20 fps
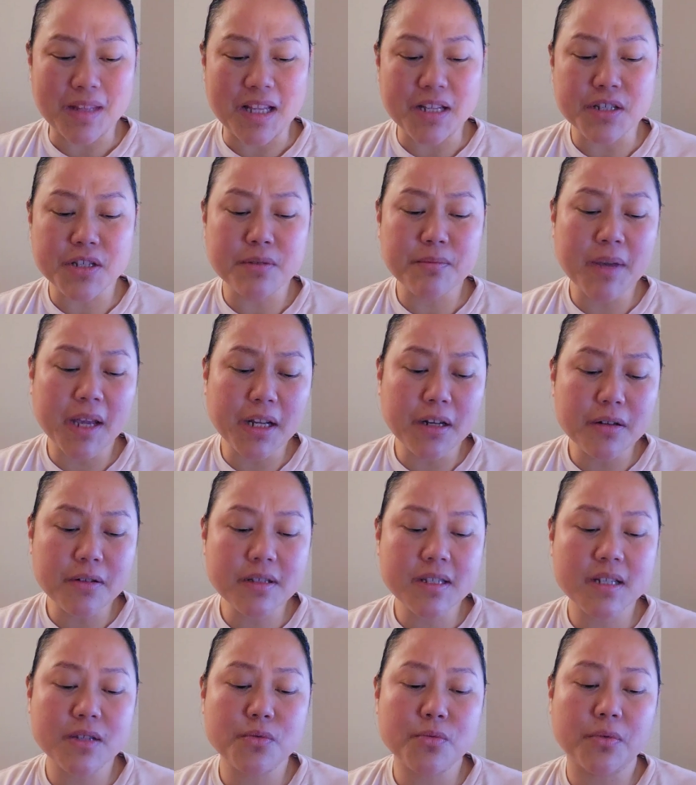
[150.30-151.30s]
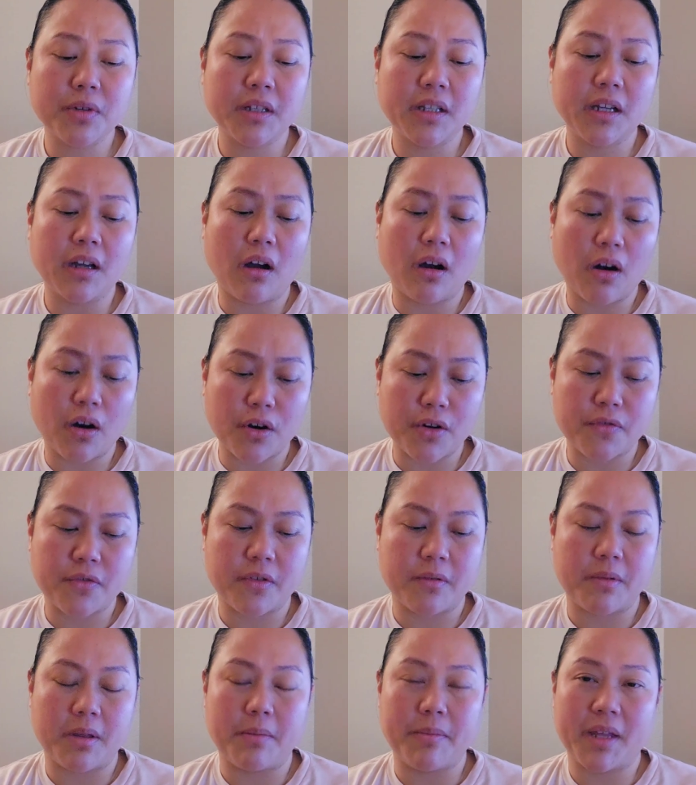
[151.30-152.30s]
Tomatoes is really hard
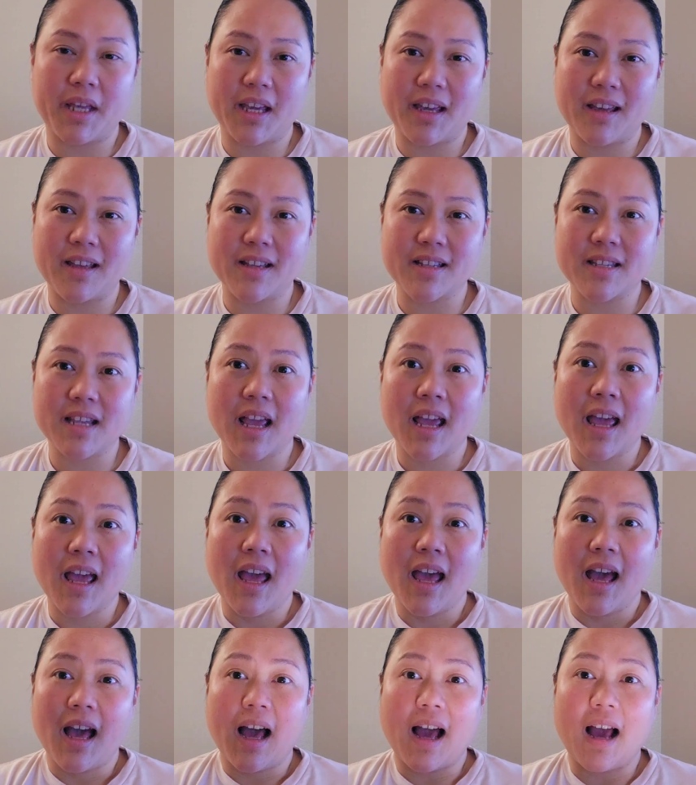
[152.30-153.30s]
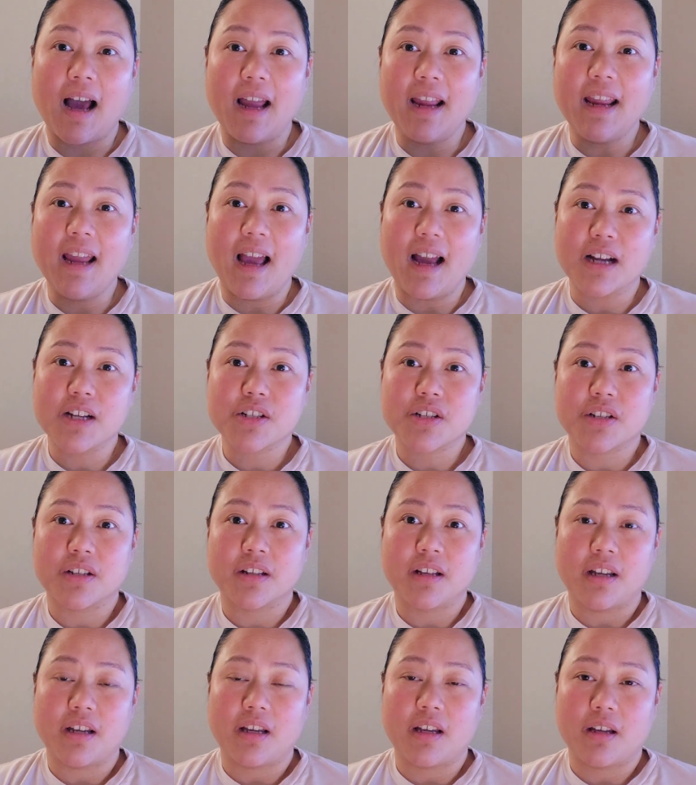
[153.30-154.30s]
for me because I
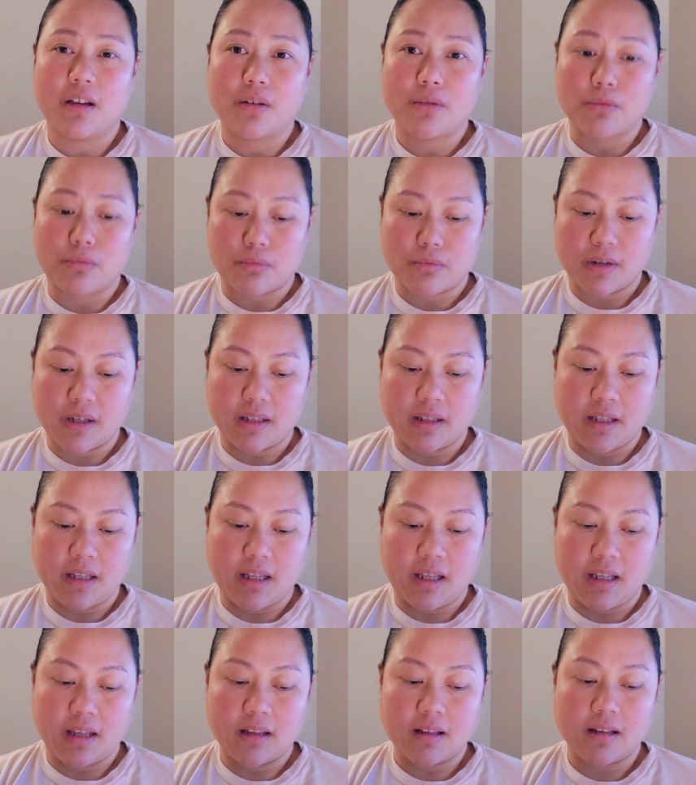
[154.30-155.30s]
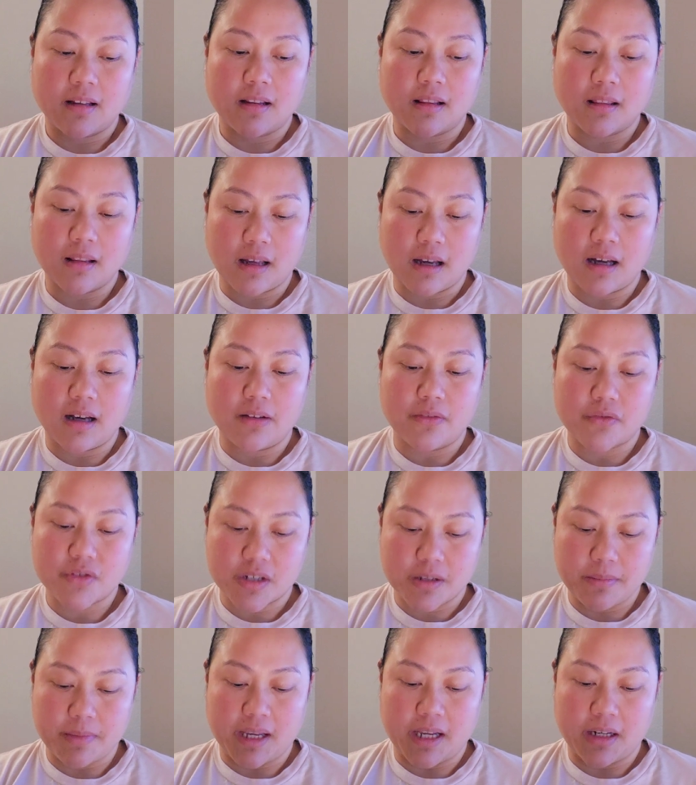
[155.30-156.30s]
actually really love
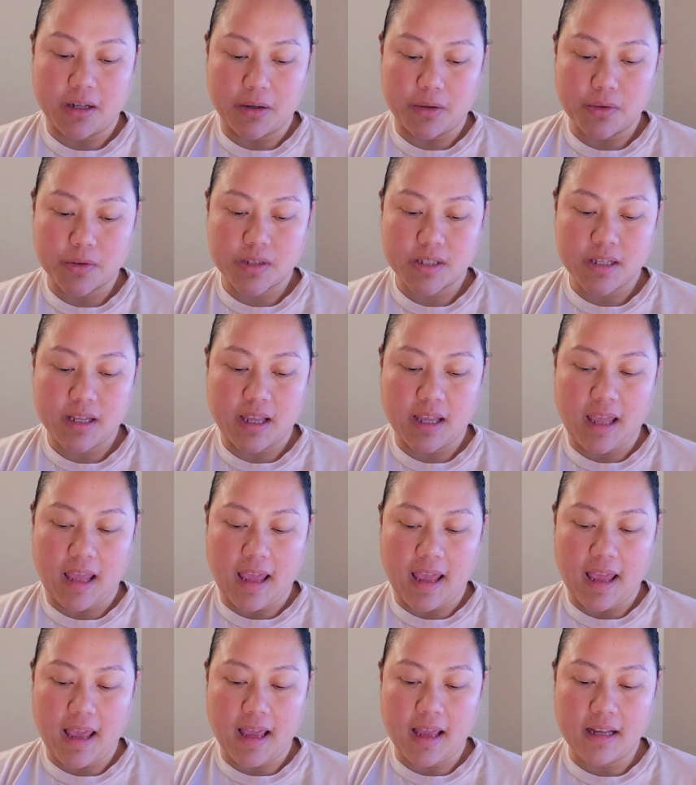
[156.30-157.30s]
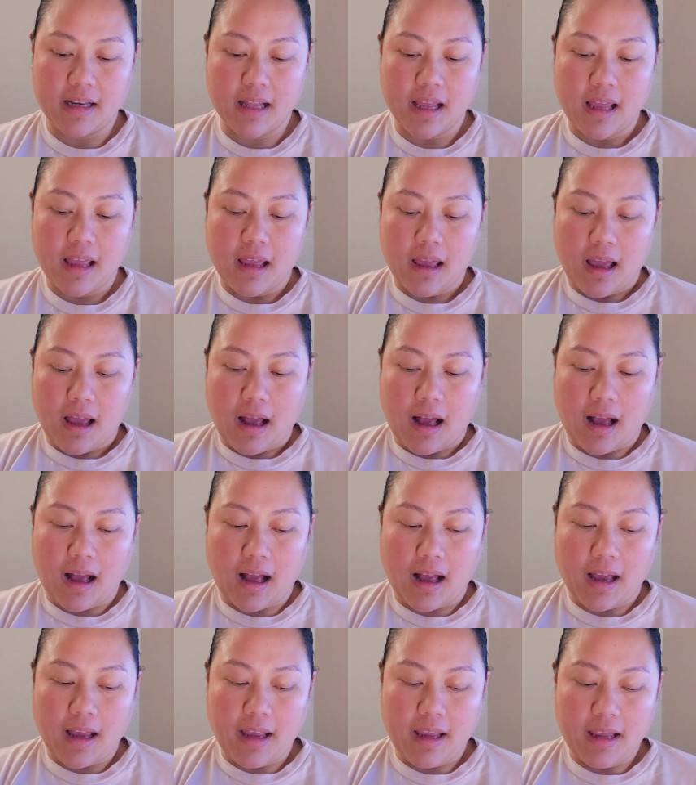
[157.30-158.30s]
tomatoes, and
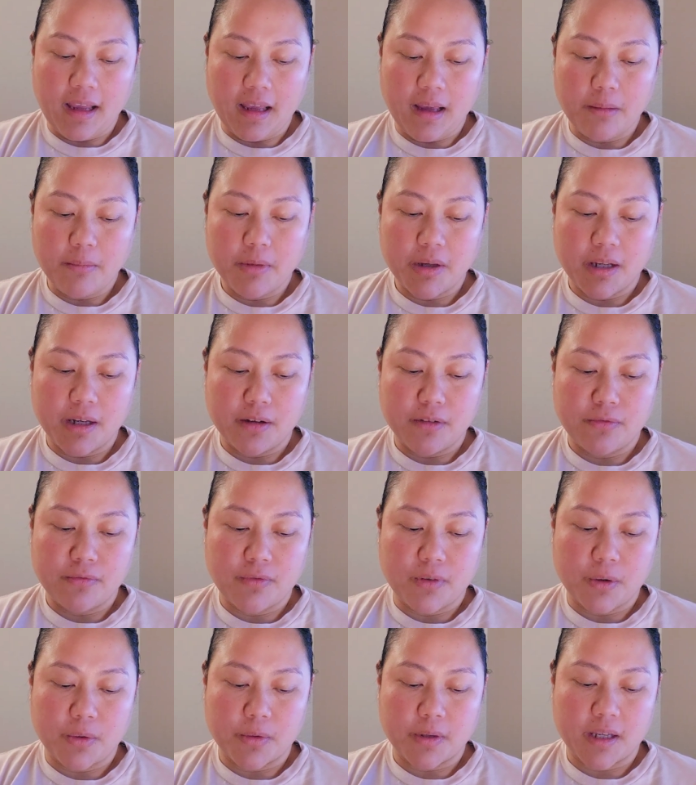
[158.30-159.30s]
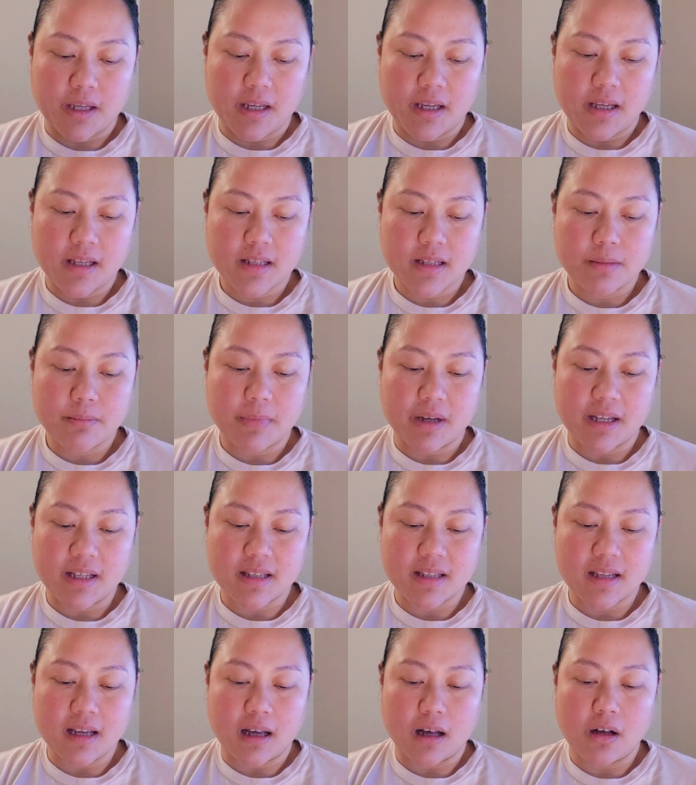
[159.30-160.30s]
I am going to focus
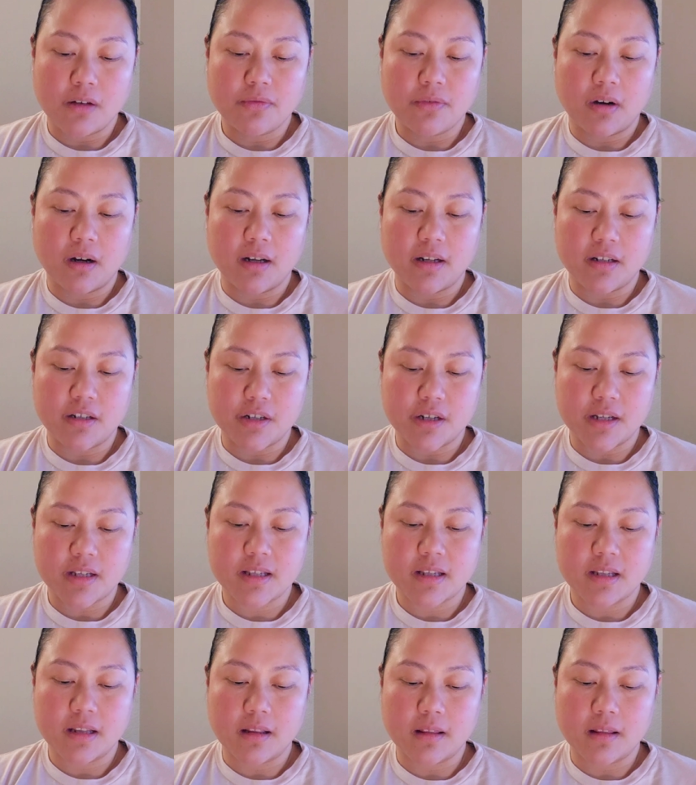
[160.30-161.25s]
myself on just